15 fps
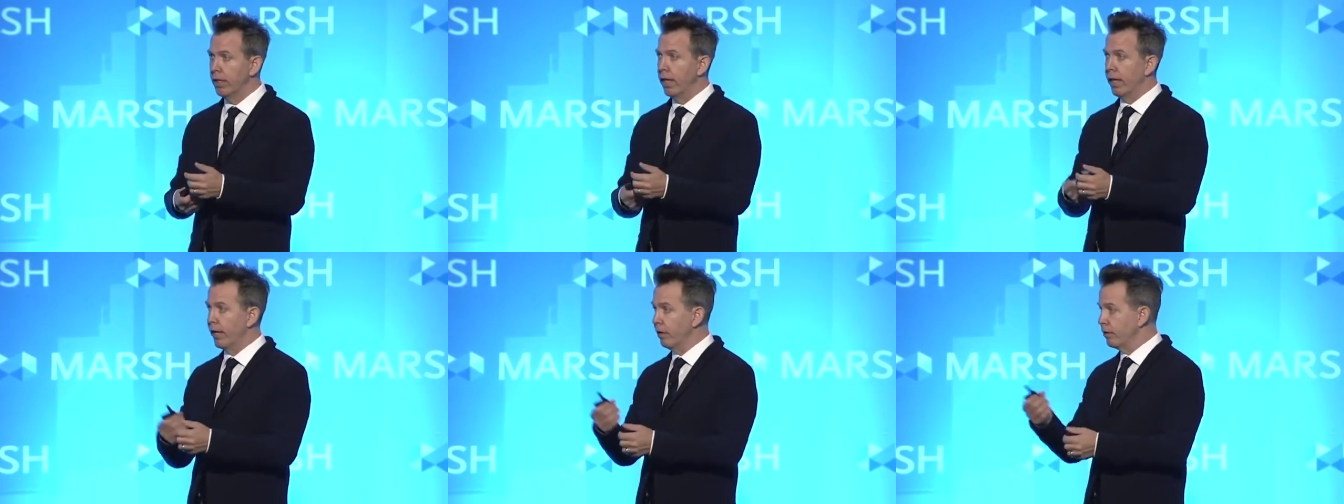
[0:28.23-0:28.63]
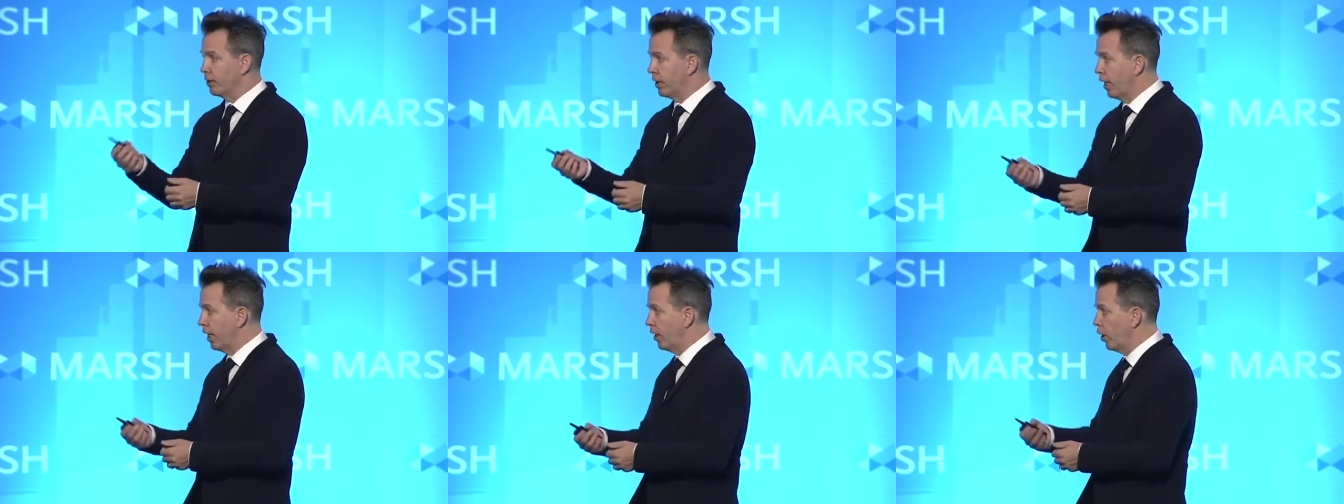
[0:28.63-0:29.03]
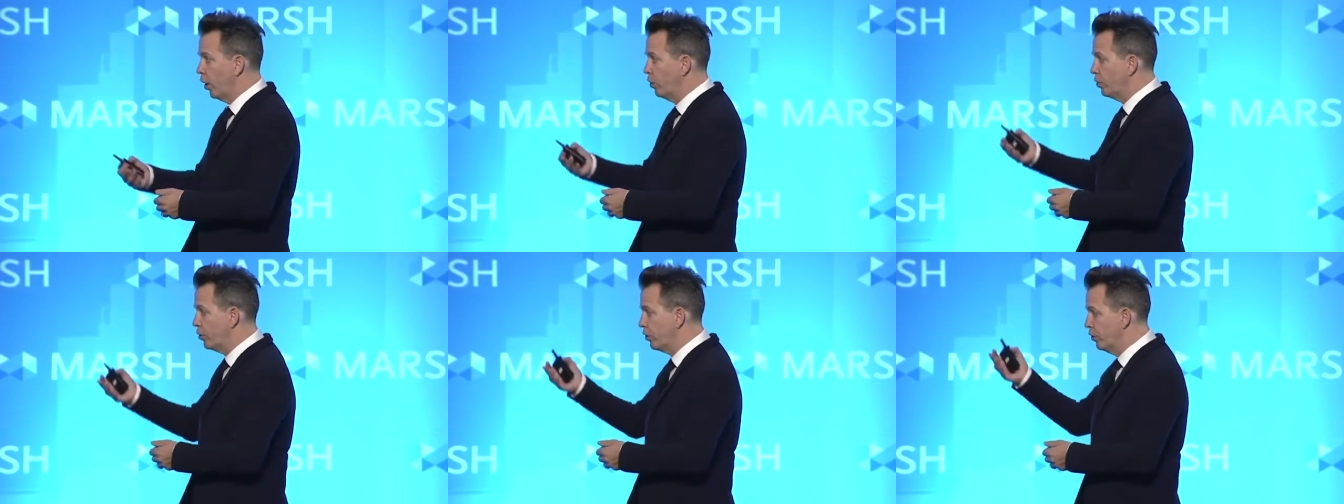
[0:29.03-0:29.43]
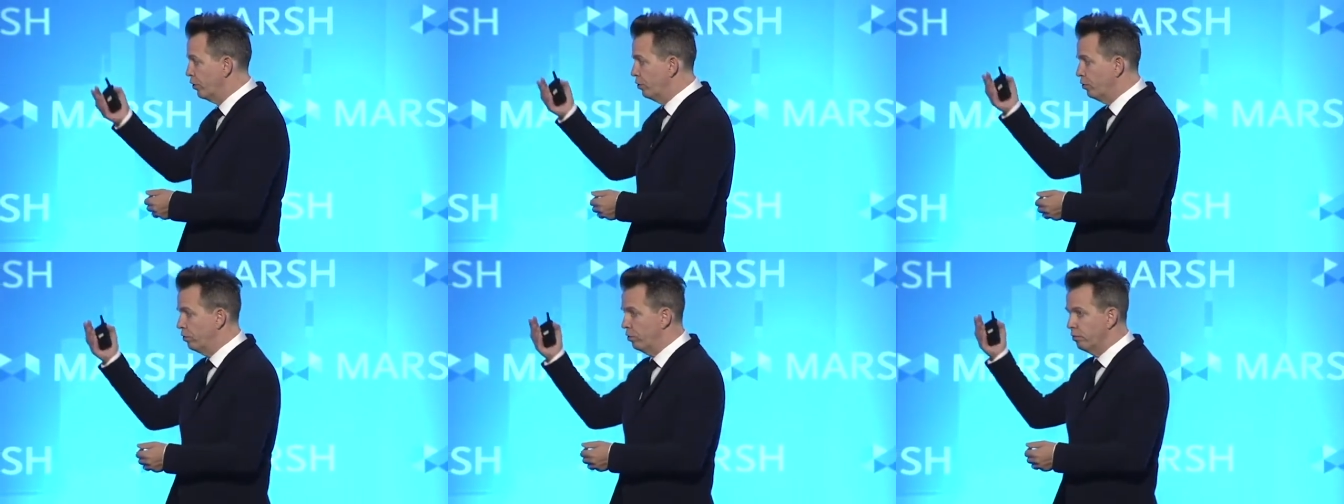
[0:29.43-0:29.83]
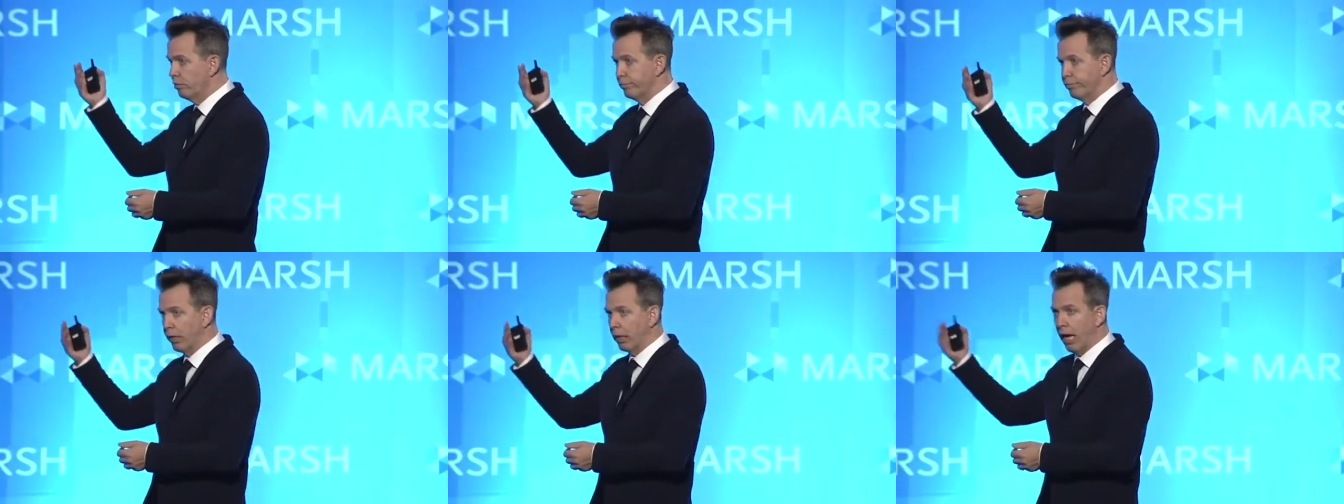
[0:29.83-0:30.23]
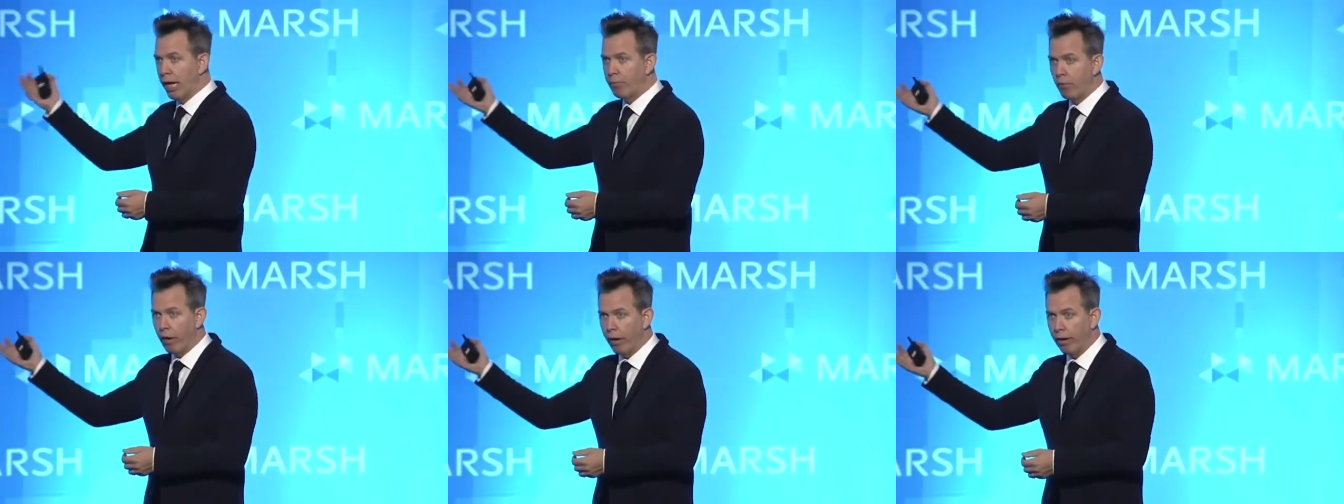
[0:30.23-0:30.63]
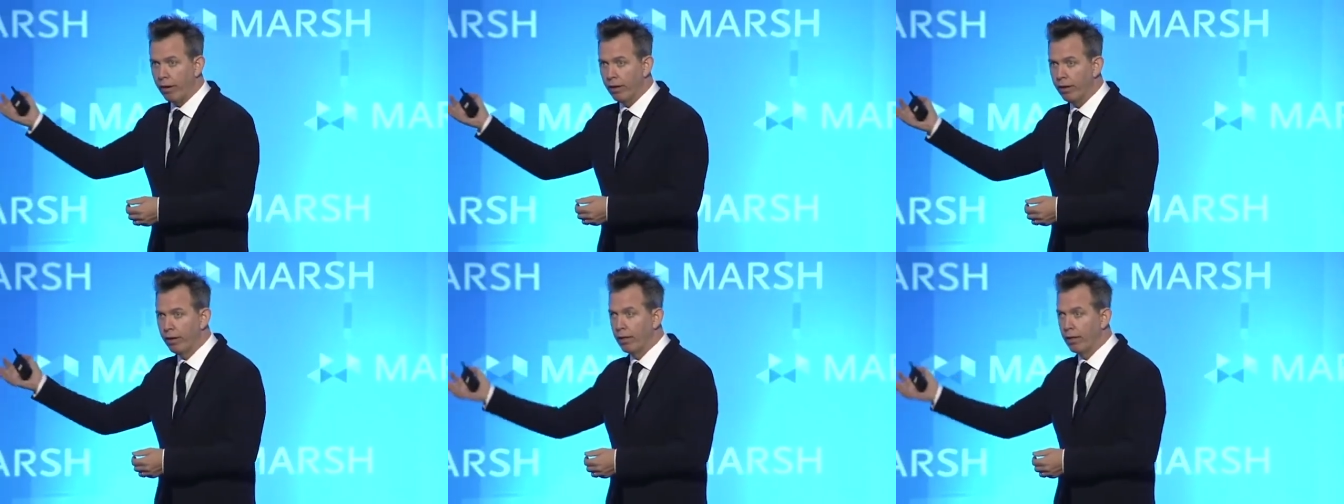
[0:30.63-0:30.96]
And it'll say, go to the library.